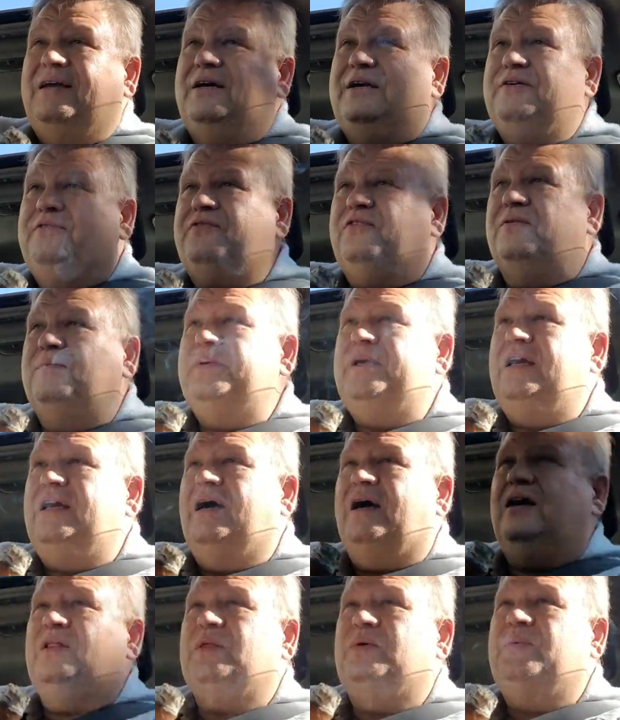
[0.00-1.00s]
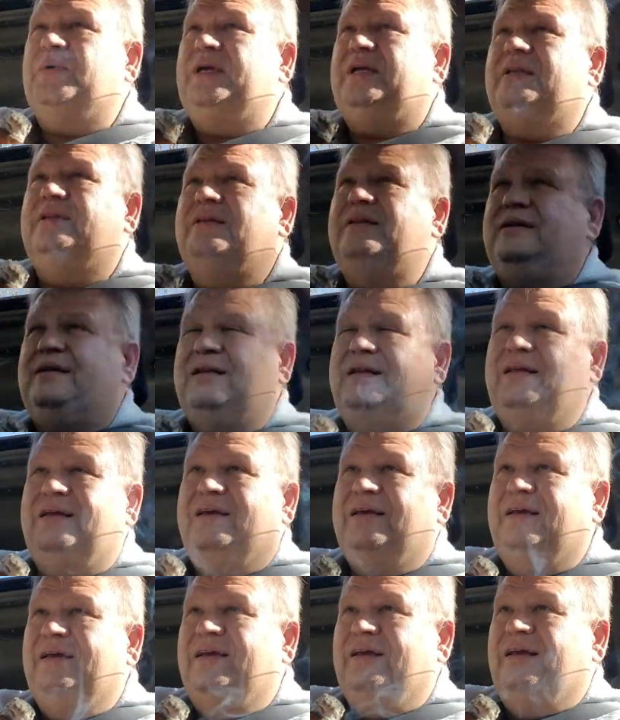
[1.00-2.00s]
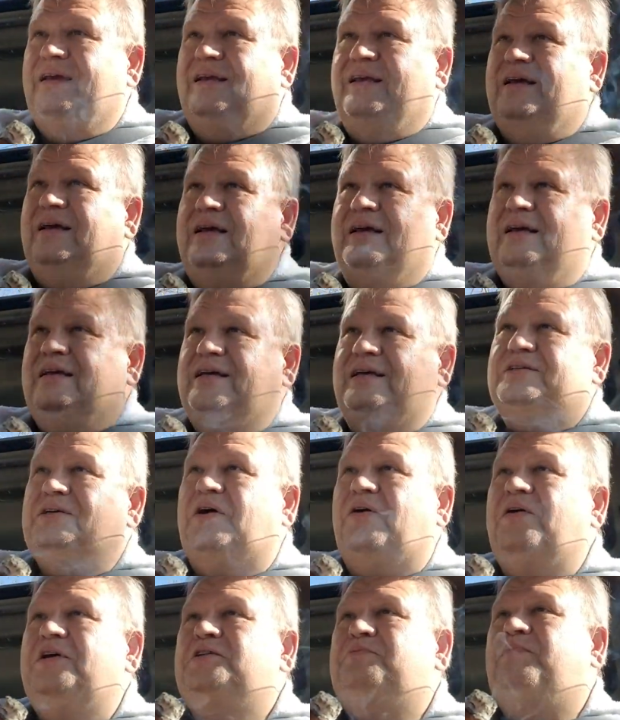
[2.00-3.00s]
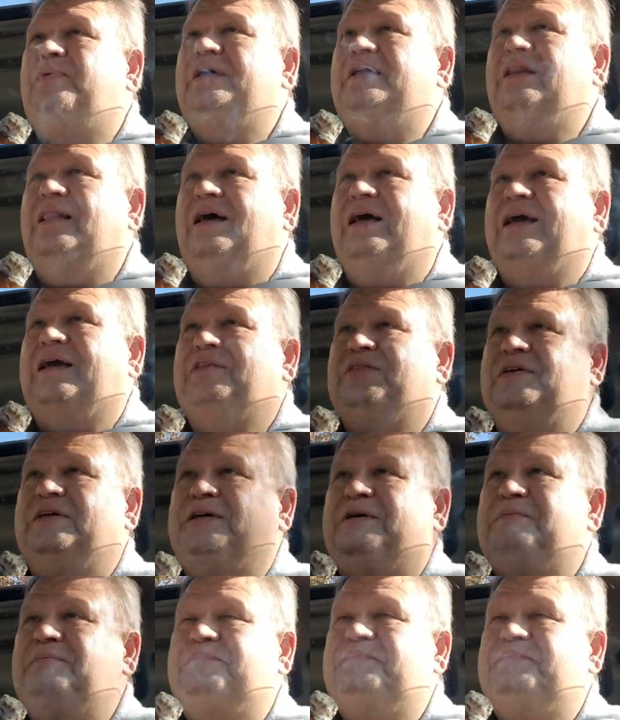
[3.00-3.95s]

for me, Halloween has always been like the